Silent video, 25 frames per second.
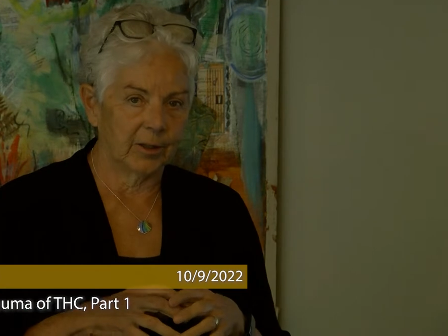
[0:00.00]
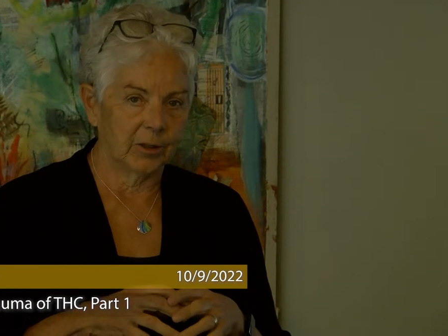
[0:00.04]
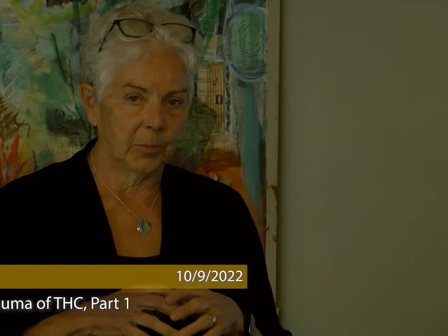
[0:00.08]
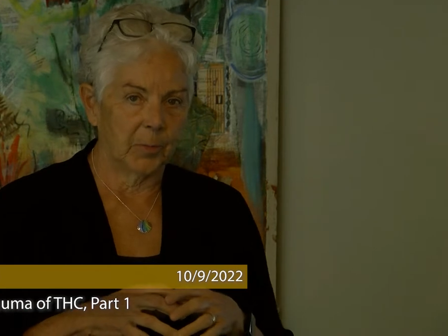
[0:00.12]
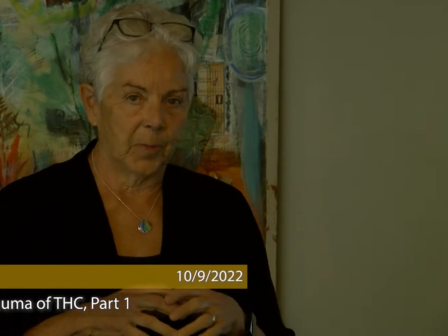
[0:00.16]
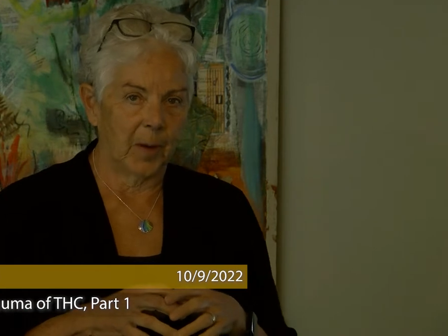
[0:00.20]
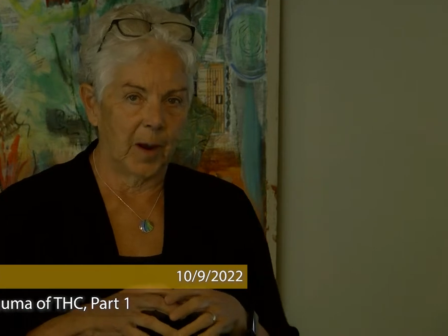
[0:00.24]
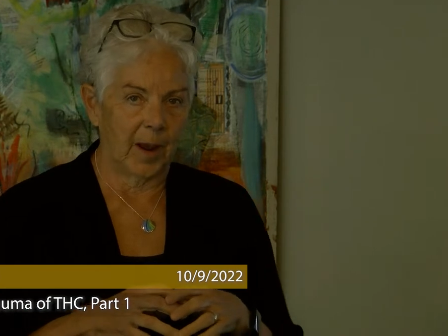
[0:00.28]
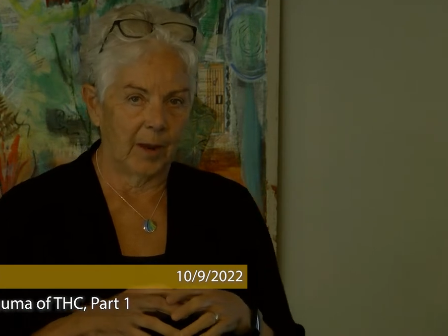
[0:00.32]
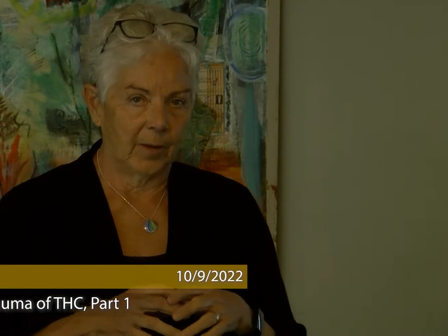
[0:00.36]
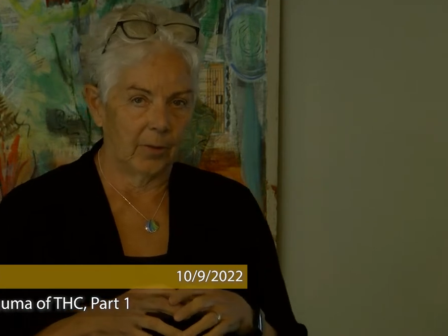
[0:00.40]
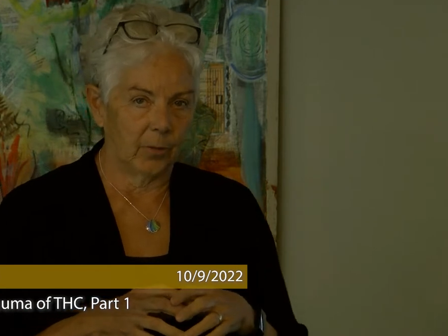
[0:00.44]
this
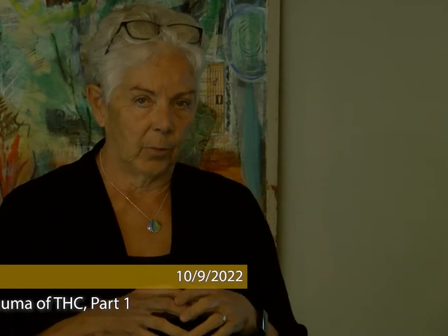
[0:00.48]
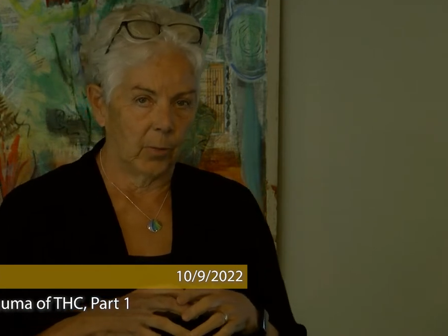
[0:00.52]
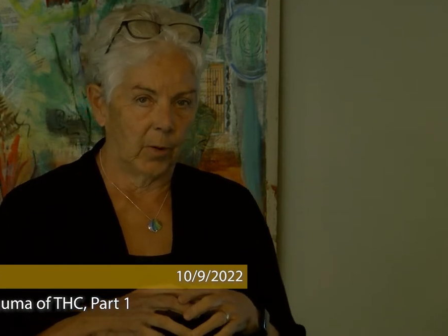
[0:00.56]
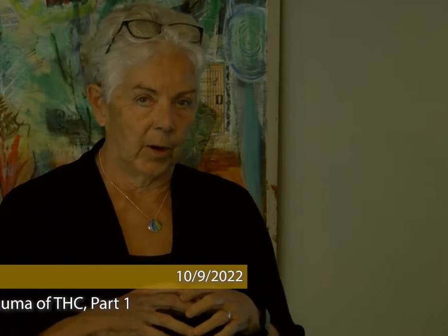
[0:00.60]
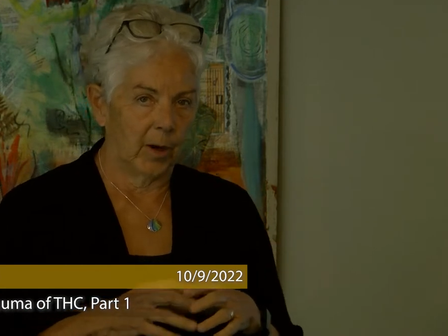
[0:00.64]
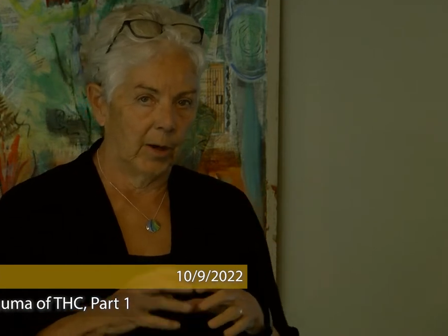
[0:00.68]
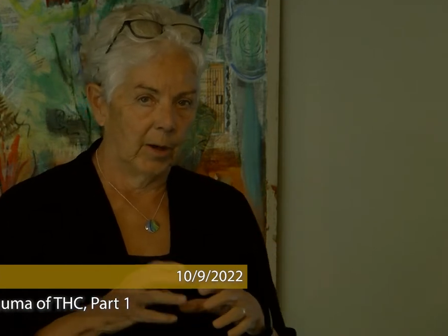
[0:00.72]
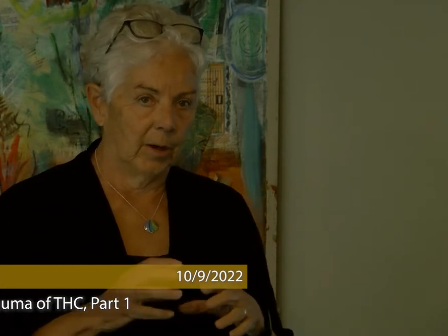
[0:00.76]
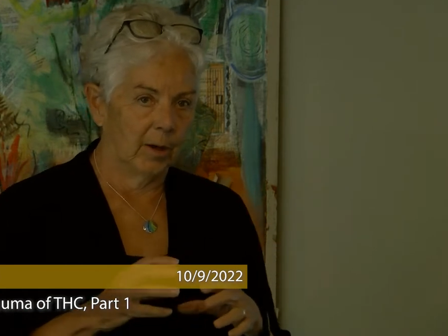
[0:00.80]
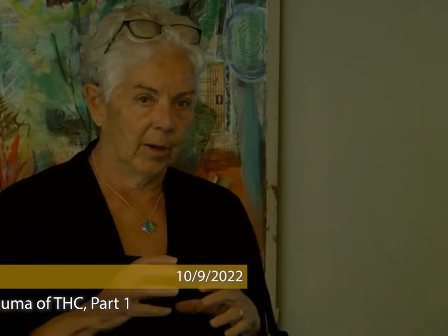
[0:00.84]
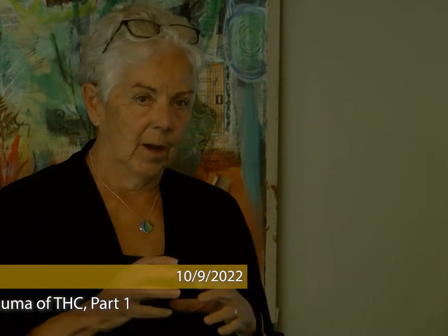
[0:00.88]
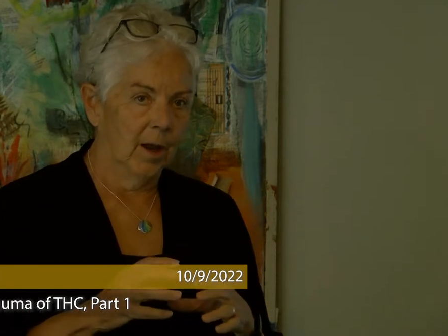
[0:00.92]
pathway,
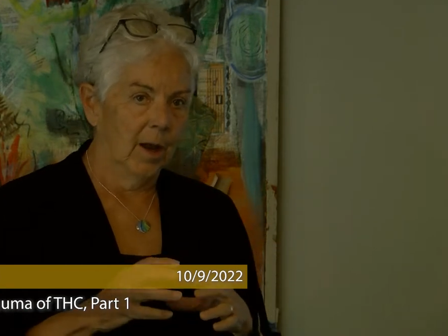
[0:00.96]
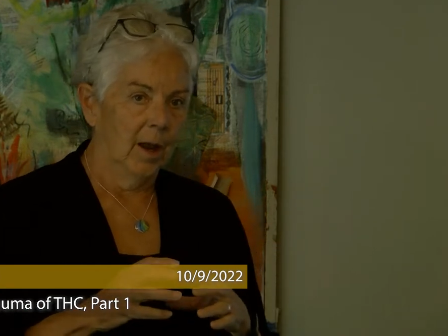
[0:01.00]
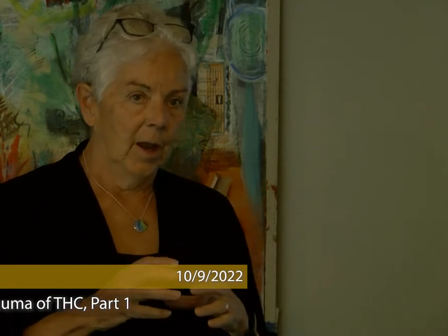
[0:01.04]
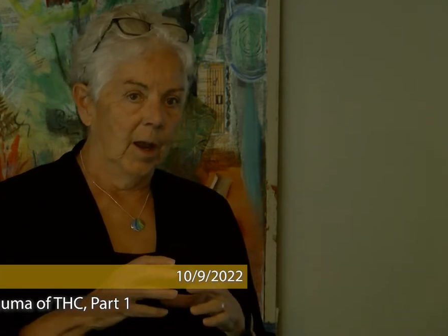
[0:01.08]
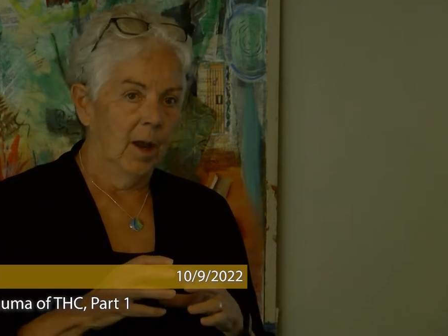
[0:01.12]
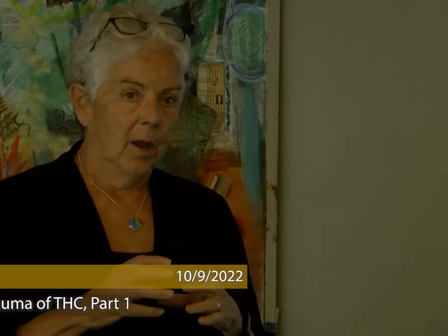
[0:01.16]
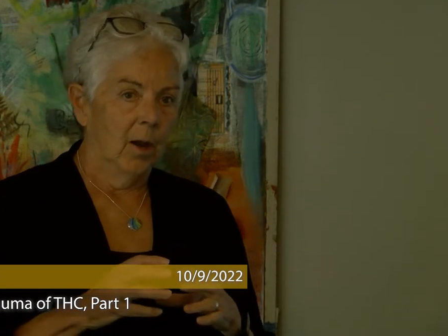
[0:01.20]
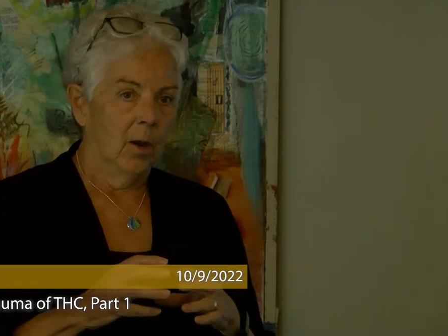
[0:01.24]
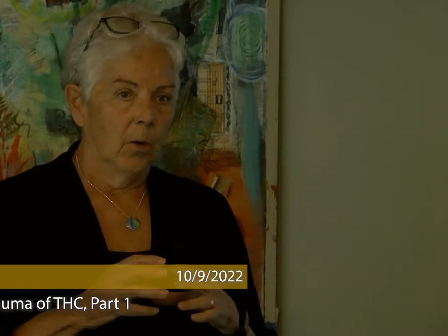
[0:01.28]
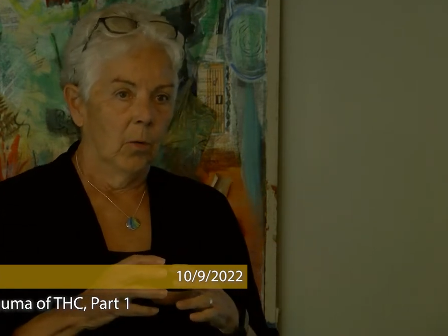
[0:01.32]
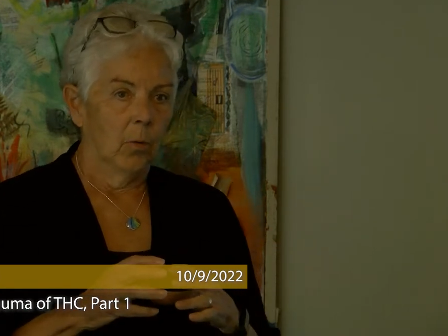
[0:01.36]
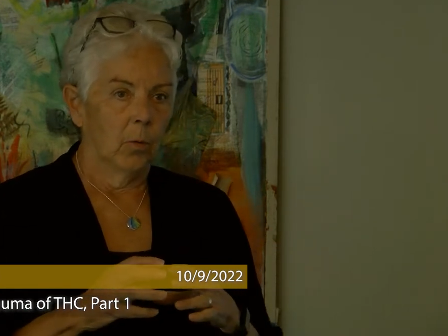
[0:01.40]

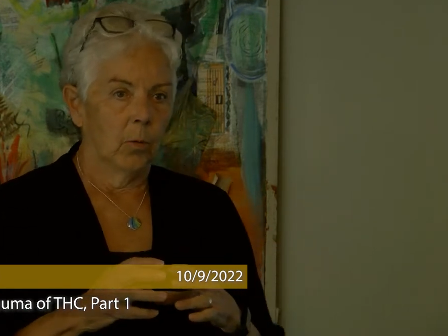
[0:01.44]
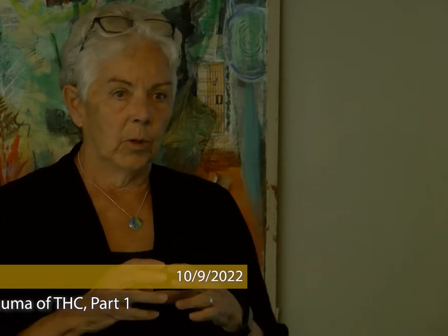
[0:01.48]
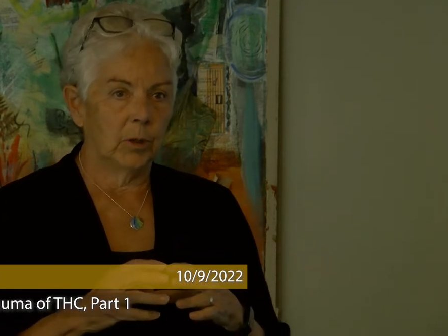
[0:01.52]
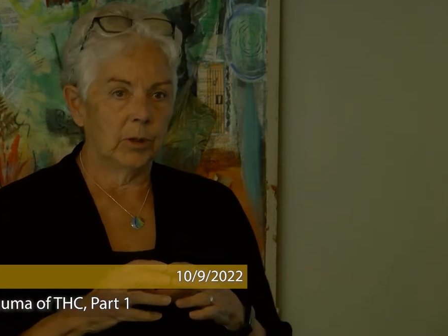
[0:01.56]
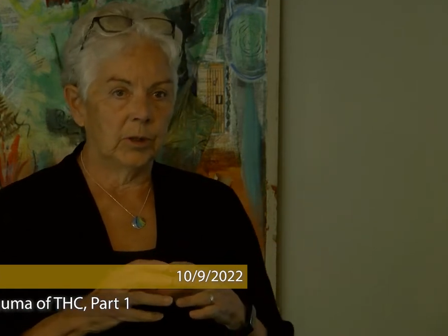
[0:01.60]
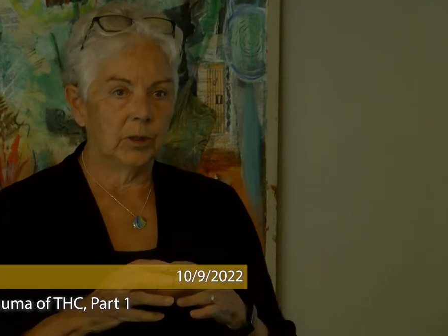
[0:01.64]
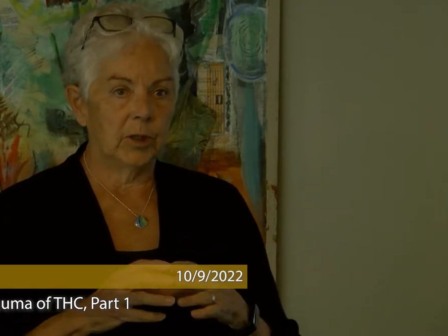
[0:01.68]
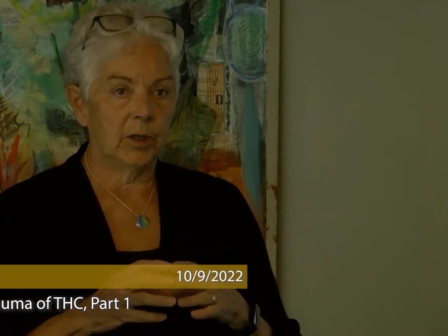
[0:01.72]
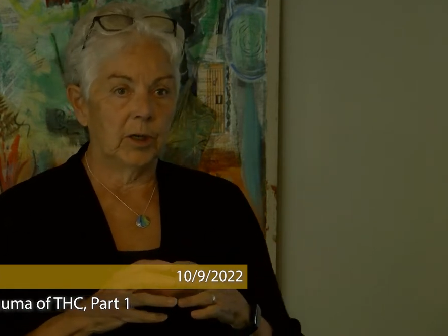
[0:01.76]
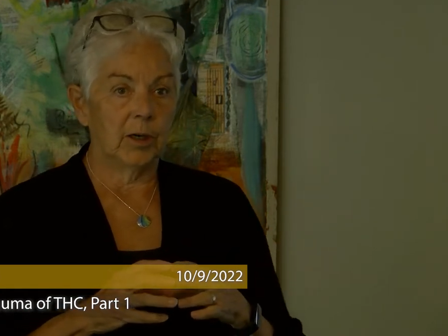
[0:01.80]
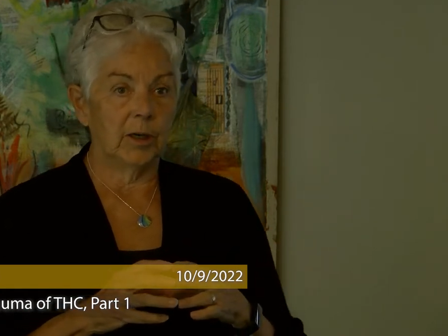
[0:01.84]
which